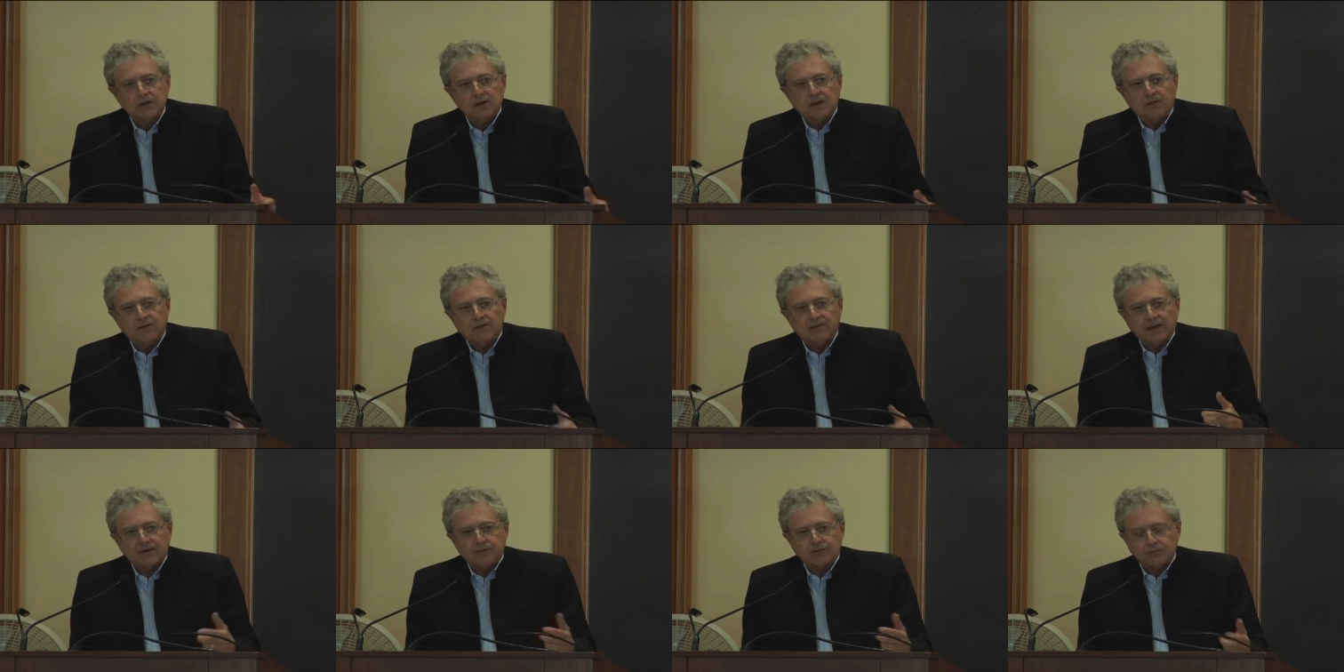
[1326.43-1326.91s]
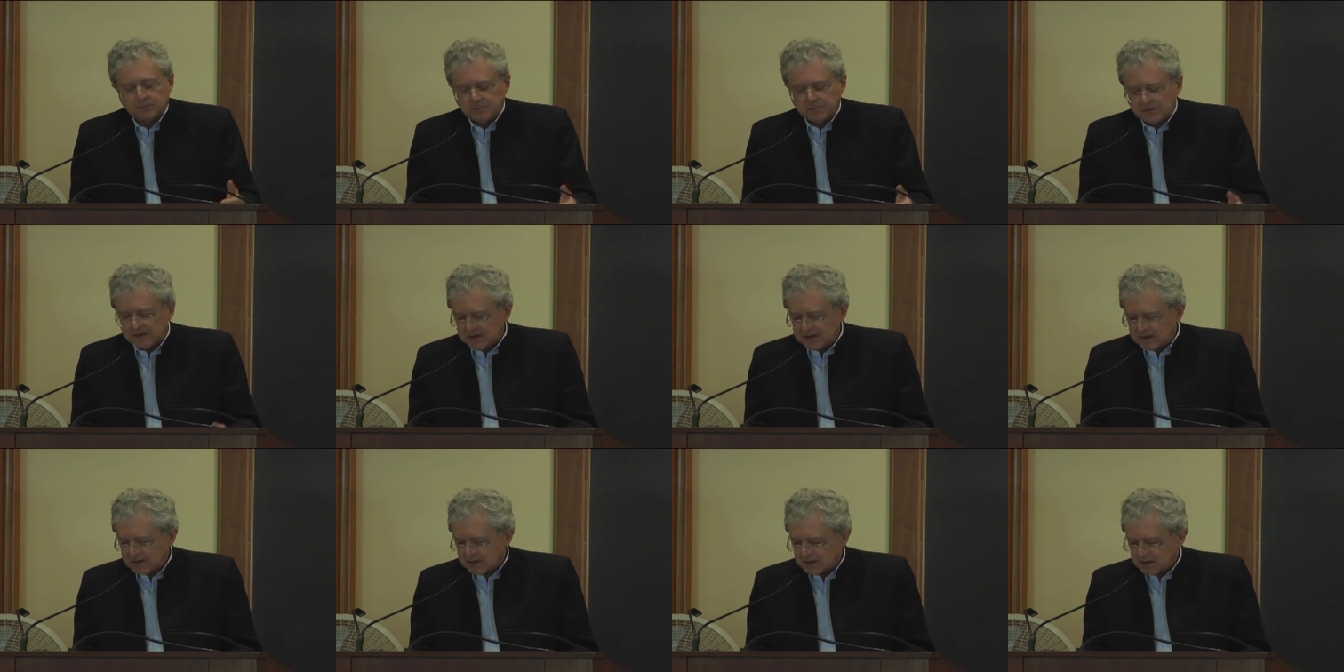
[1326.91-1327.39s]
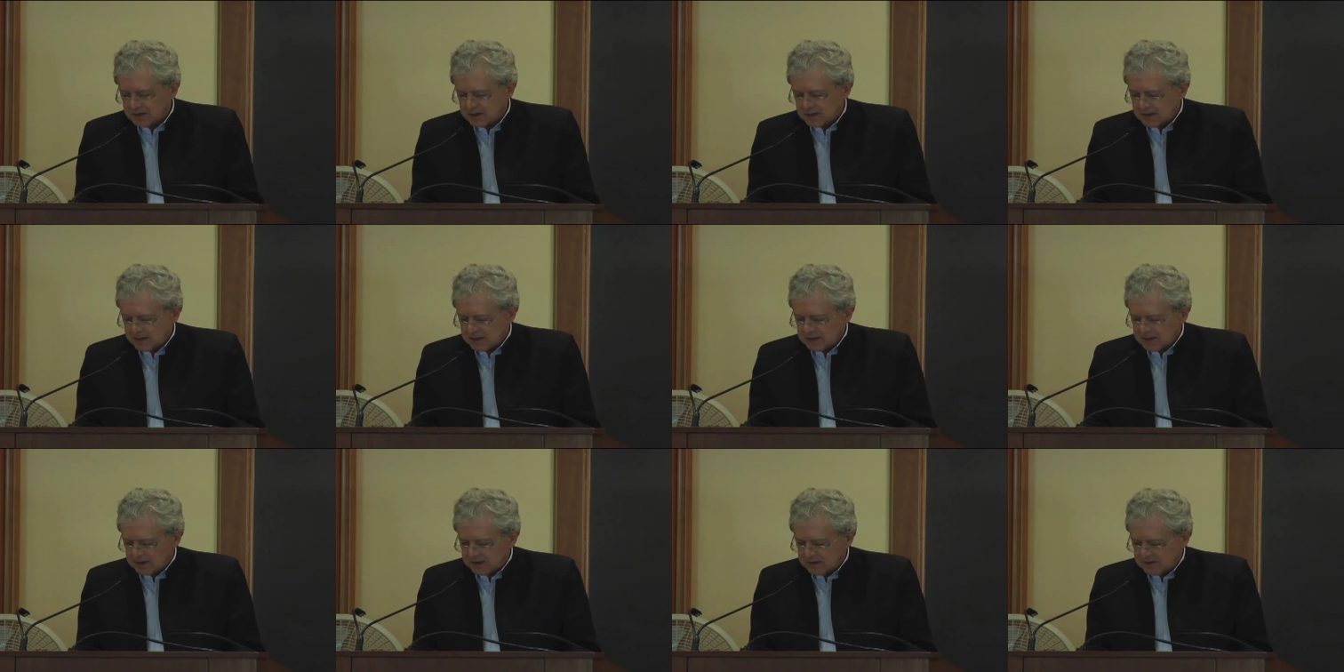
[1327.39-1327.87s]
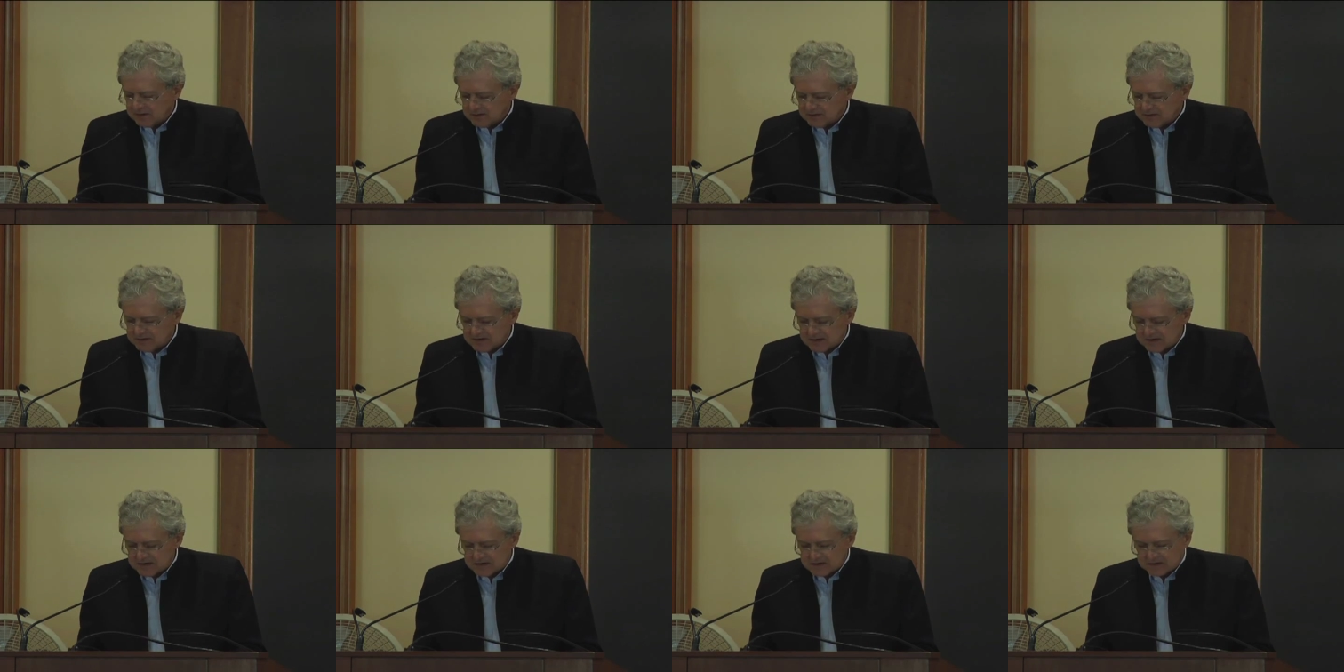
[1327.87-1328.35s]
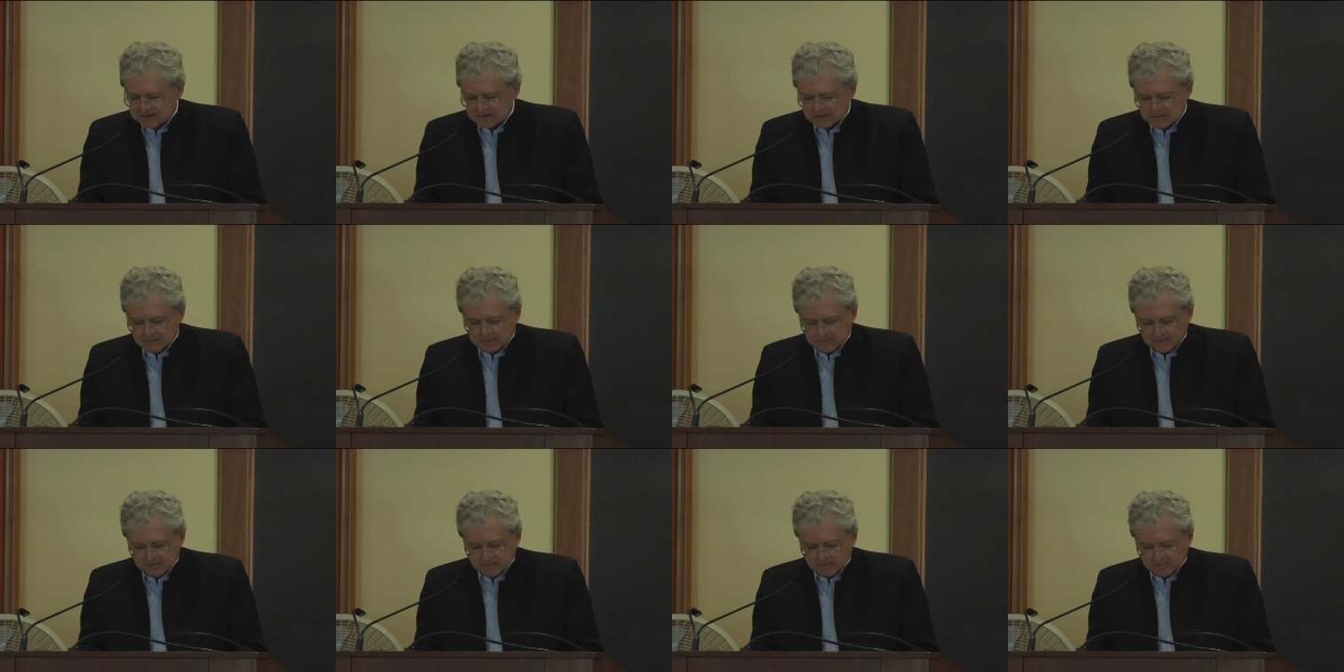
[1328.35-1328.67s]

that appear in these